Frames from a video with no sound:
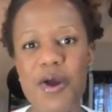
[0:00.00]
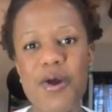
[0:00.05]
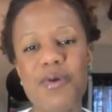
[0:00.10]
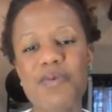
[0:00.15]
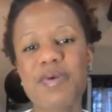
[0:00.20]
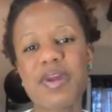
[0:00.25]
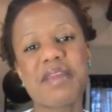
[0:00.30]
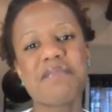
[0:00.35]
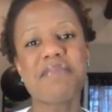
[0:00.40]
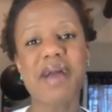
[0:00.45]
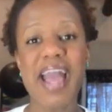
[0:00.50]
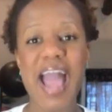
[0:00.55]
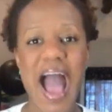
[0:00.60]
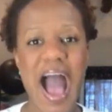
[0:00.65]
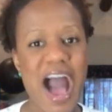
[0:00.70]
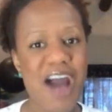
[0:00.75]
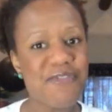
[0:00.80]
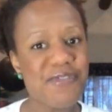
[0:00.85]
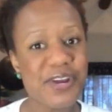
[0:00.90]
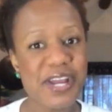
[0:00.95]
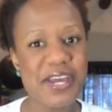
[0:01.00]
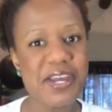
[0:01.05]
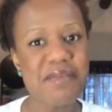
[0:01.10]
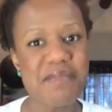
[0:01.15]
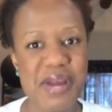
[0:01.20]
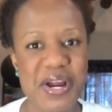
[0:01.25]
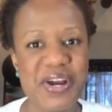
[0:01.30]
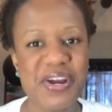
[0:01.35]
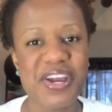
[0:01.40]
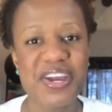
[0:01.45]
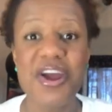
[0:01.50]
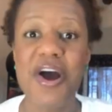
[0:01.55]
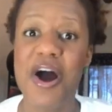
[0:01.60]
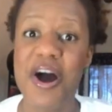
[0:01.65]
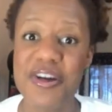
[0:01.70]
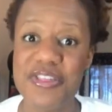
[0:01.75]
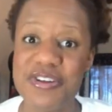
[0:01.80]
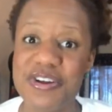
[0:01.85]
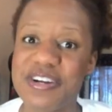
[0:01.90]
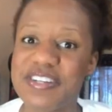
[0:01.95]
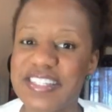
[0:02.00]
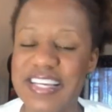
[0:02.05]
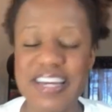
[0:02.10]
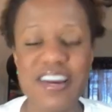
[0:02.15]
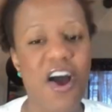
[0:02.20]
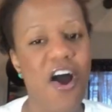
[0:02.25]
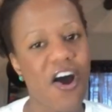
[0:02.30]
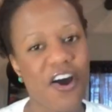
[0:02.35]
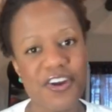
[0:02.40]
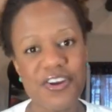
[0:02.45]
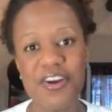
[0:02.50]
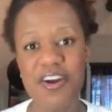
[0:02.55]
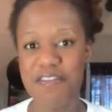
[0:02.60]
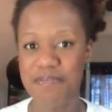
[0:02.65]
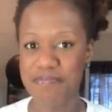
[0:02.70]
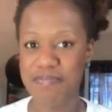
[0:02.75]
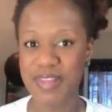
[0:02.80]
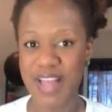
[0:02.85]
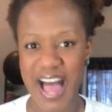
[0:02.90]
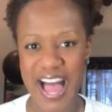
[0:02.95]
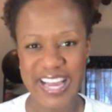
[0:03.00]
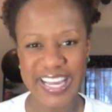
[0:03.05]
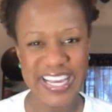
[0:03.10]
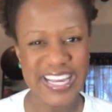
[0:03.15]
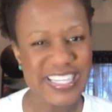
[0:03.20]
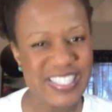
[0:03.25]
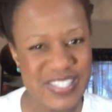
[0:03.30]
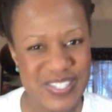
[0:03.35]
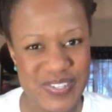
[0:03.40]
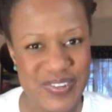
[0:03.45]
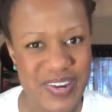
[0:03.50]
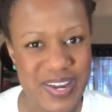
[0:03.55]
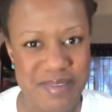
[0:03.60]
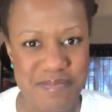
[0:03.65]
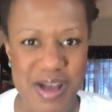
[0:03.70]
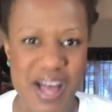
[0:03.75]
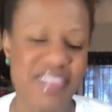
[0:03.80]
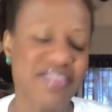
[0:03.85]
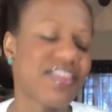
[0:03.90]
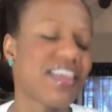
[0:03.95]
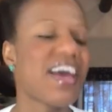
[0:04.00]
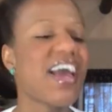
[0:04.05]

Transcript: written by African-American authors in honor of Black History Month.